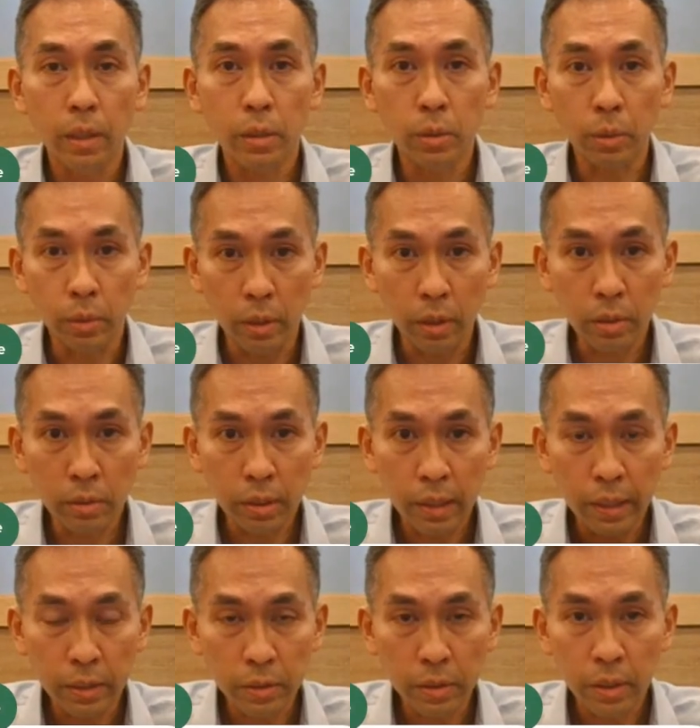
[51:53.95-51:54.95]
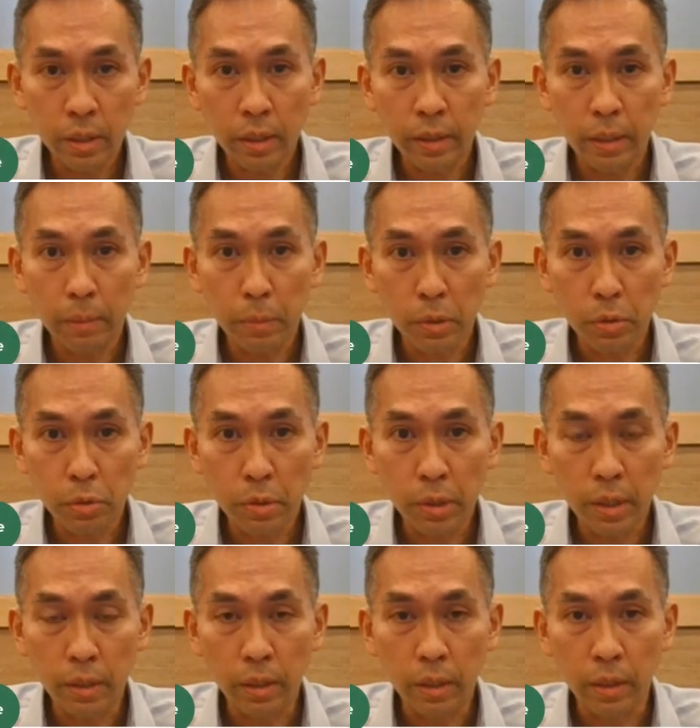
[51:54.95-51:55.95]
So these slides here
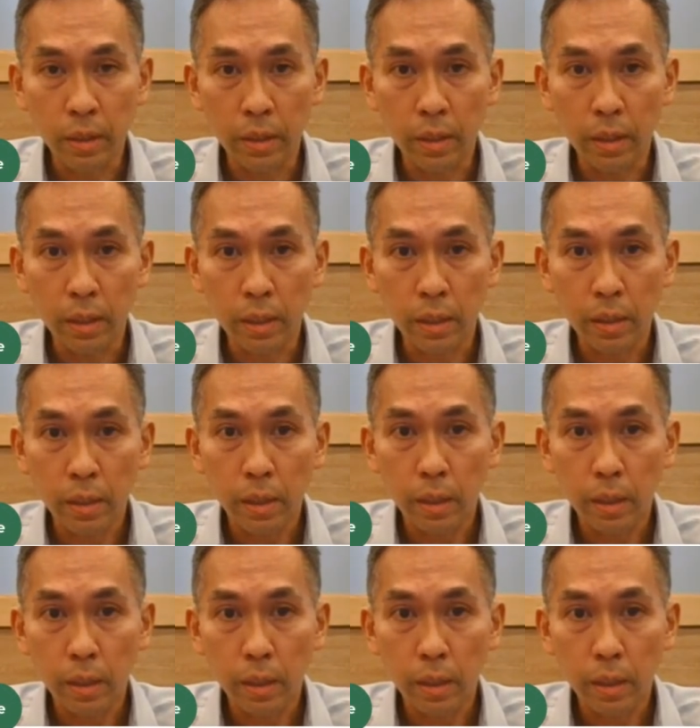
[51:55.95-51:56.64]
demonstrate the uh,